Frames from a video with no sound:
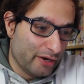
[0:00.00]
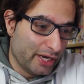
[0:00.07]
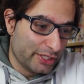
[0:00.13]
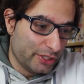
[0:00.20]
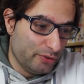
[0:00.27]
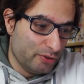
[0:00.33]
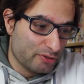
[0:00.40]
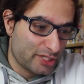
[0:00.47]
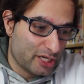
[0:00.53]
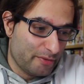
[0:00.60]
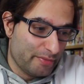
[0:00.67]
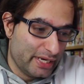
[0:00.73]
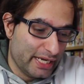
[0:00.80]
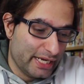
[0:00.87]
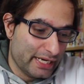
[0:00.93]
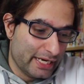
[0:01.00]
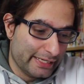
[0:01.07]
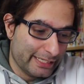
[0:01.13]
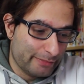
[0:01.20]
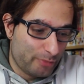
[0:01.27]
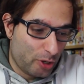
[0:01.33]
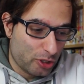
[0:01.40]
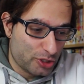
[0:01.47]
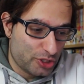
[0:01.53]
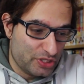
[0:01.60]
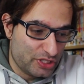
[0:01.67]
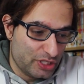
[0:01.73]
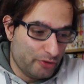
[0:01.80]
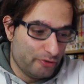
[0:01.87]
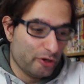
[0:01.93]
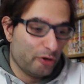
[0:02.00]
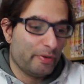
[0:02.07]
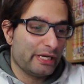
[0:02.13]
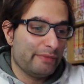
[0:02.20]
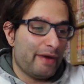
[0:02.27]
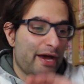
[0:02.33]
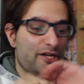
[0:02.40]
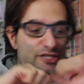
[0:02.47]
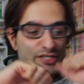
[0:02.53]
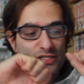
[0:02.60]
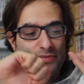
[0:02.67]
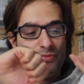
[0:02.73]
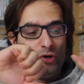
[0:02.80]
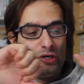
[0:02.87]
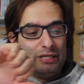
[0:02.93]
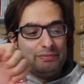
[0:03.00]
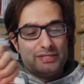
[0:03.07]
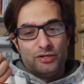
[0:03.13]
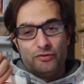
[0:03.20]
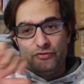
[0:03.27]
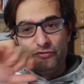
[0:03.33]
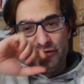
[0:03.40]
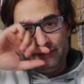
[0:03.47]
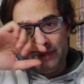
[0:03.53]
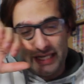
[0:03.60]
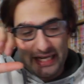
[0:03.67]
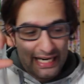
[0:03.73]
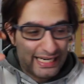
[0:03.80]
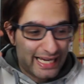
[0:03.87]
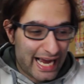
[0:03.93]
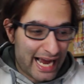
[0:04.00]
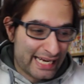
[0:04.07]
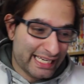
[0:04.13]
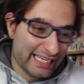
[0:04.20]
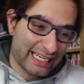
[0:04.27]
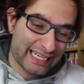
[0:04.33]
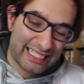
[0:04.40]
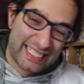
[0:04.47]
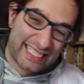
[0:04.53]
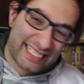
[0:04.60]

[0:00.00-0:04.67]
Like, Yuno's coming in, and he punches Yuno, but he manages to block himself with a blade, and he gets